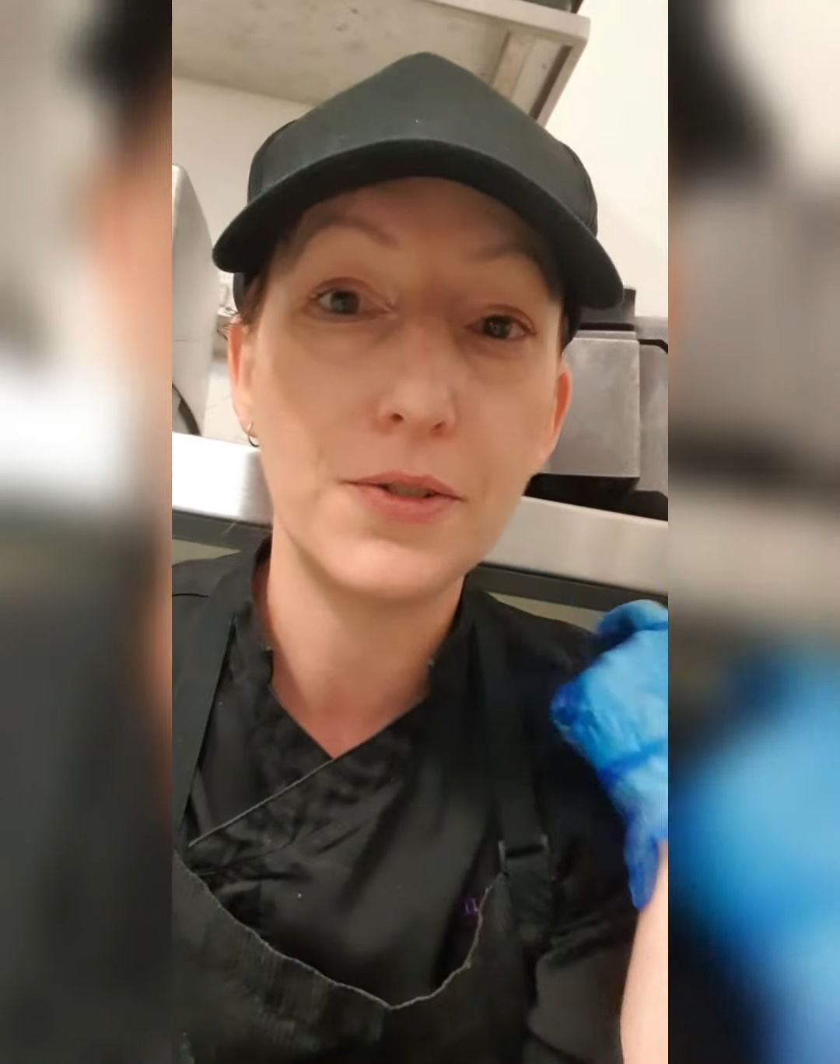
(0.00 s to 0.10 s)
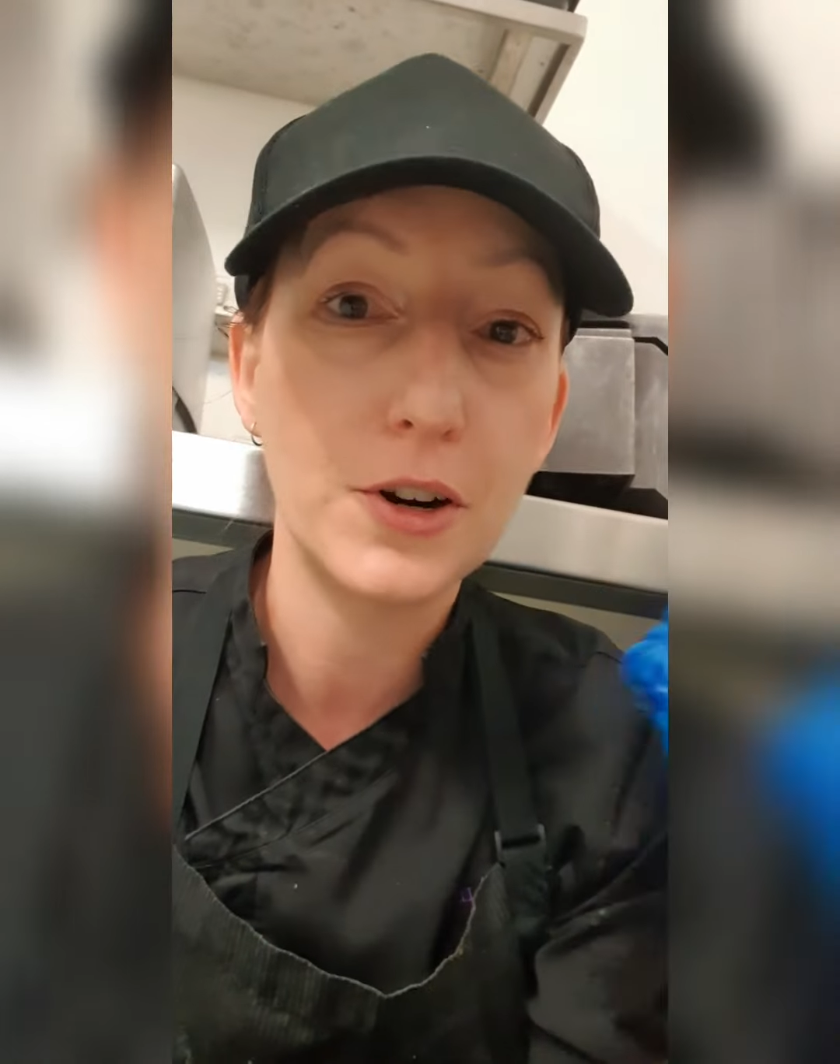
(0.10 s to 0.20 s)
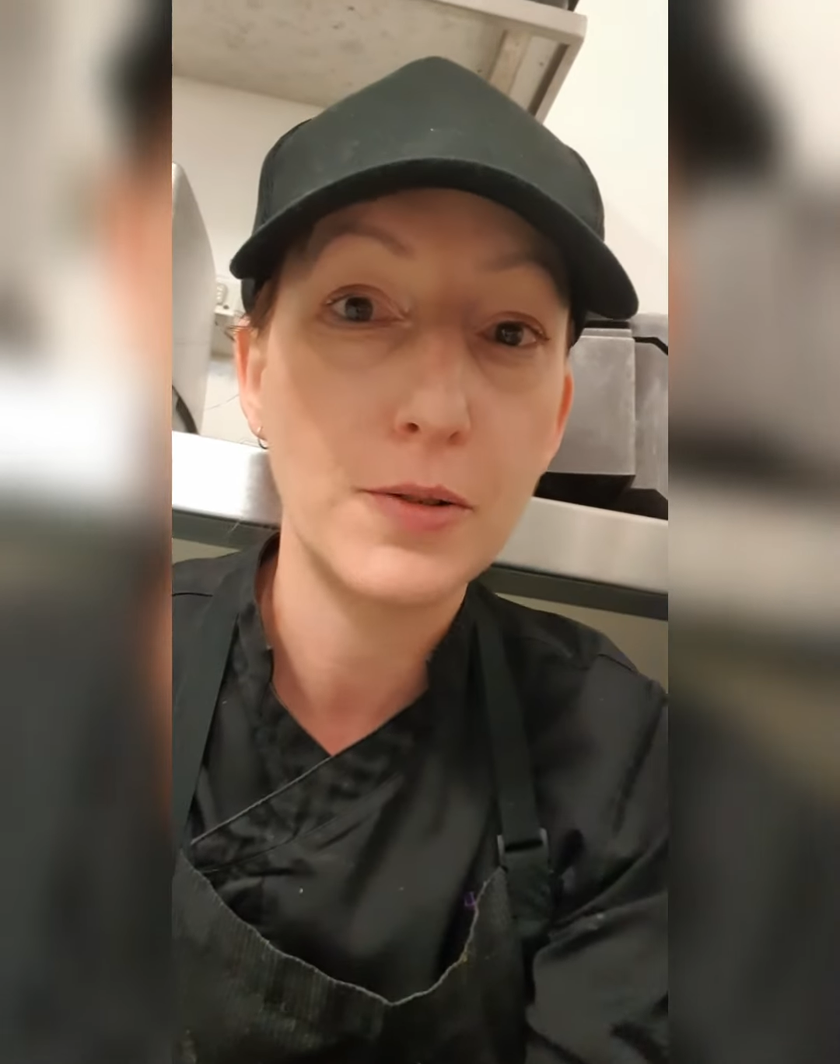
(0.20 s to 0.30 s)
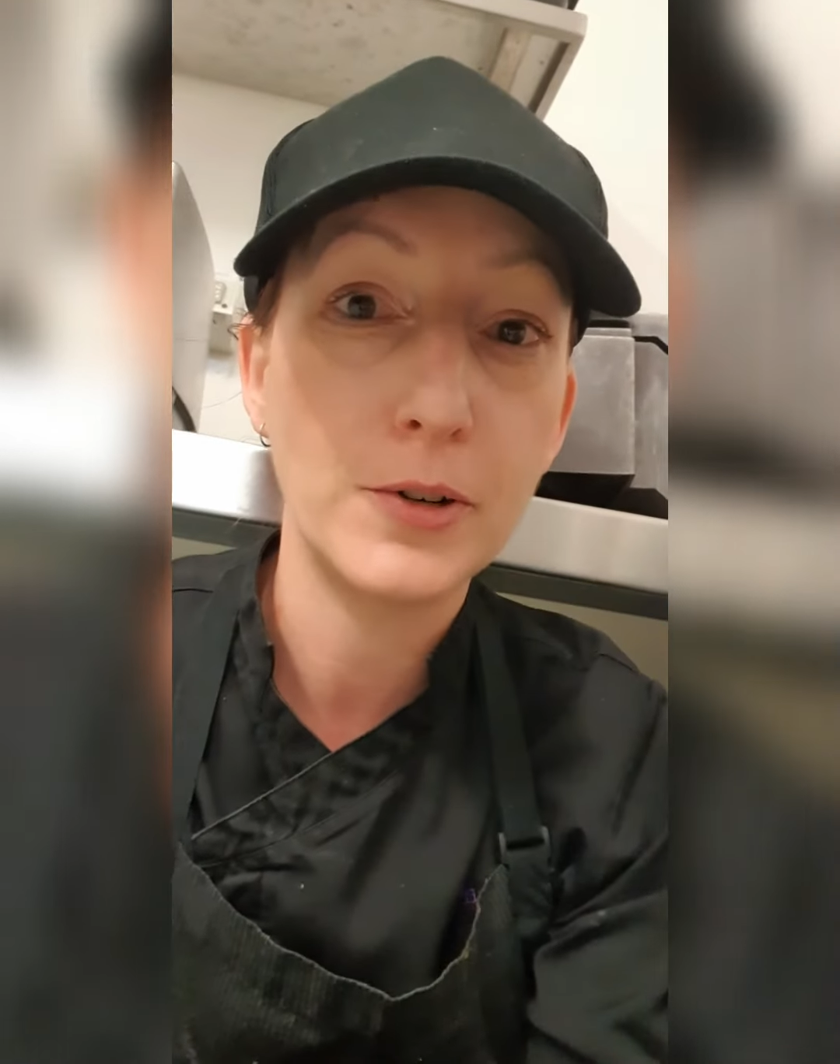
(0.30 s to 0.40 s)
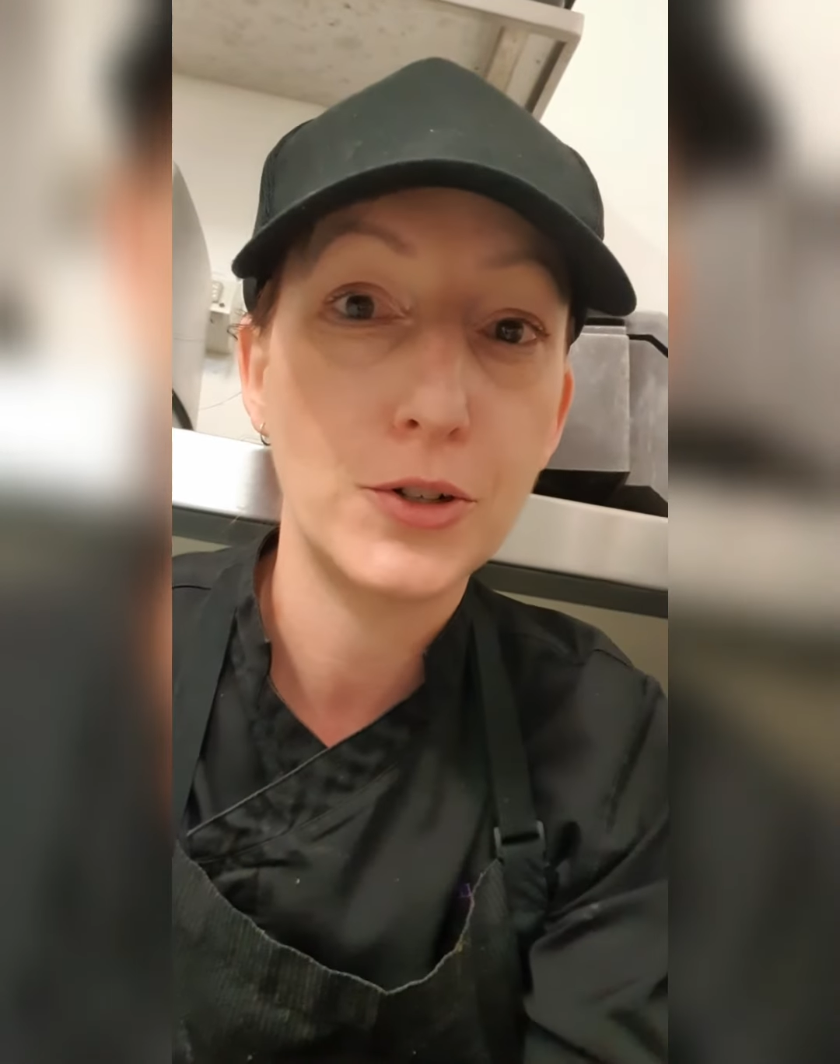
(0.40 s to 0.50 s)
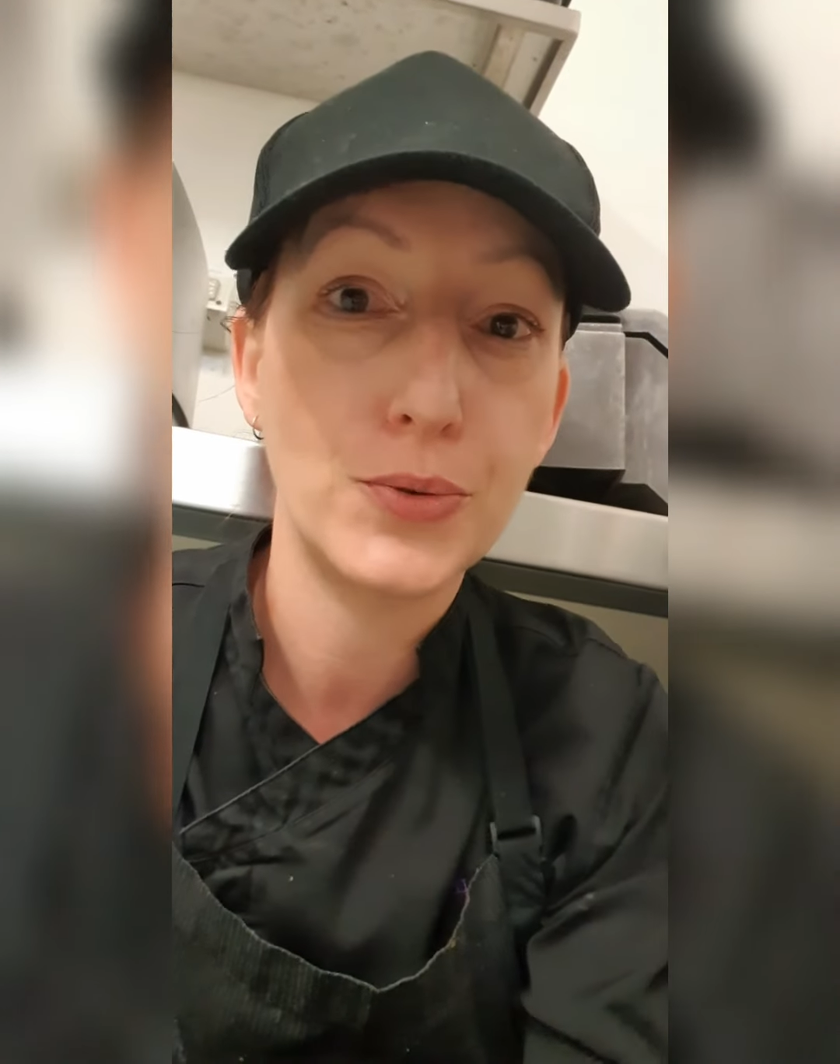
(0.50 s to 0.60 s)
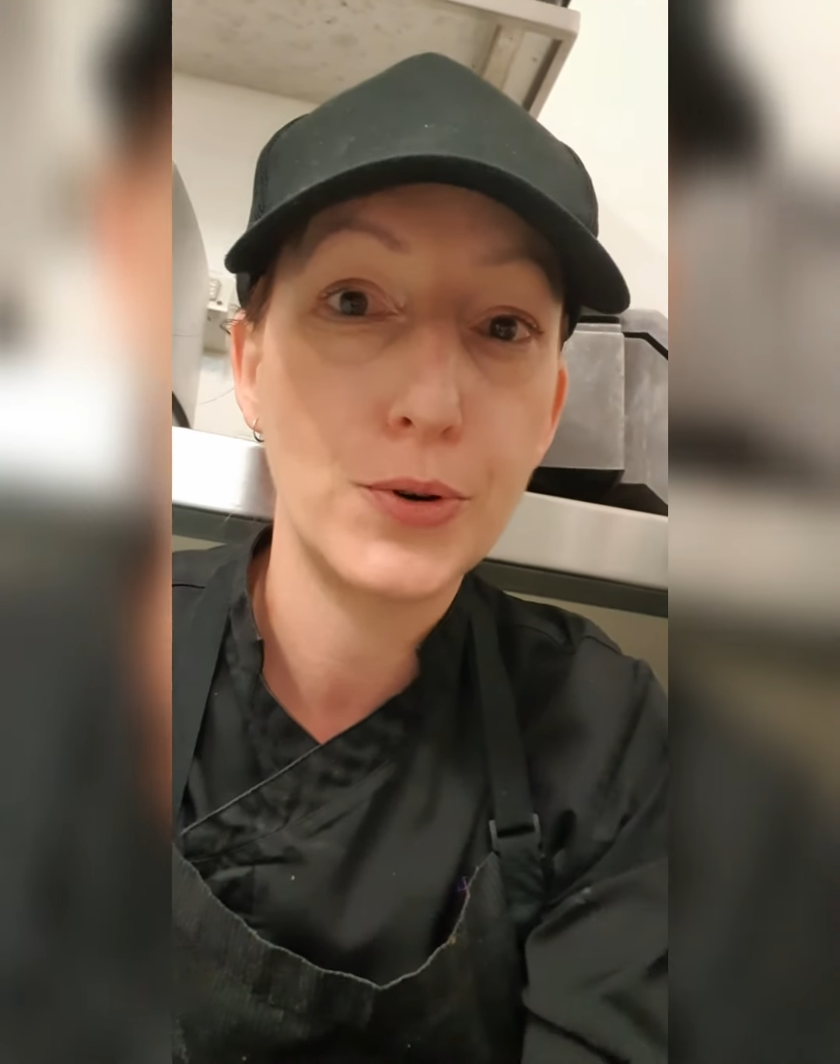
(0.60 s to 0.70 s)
very much